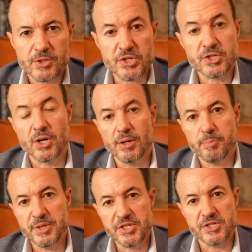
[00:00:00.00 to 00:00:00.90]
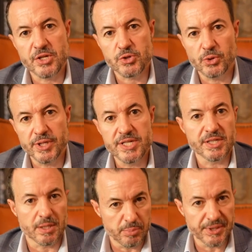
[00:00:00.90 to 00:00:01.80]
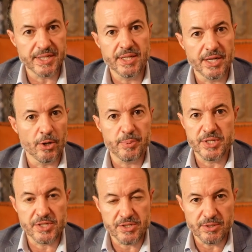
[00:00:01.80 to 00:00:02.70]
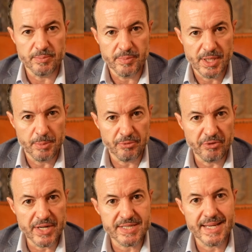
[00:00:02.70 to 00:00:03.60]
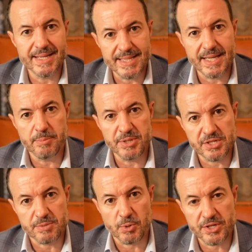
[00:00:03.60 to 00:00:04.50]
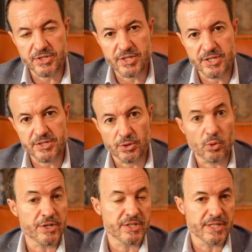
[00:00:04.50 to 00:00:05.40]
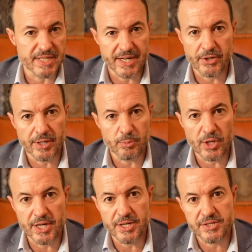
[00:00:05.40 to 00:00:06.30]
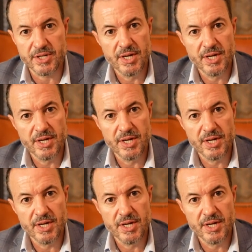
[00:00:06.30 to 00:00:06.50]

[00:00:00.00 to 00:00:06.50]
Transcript: To start, Business Central is a complete ERP system. It provides end-to-end business processes across an entire enterprise,